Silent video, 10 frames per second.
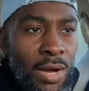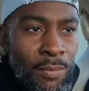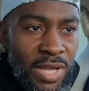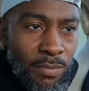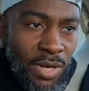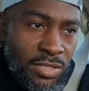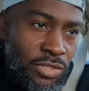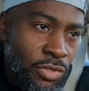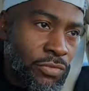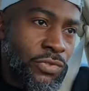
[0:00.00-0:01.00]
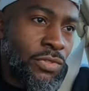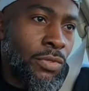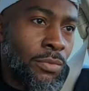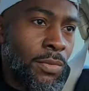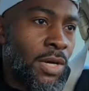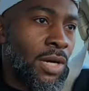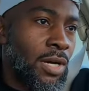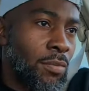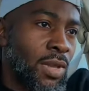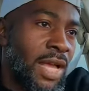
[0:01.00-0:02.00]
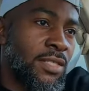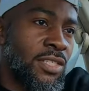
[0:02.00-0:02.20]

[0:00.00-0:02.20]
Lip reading: I made myself some black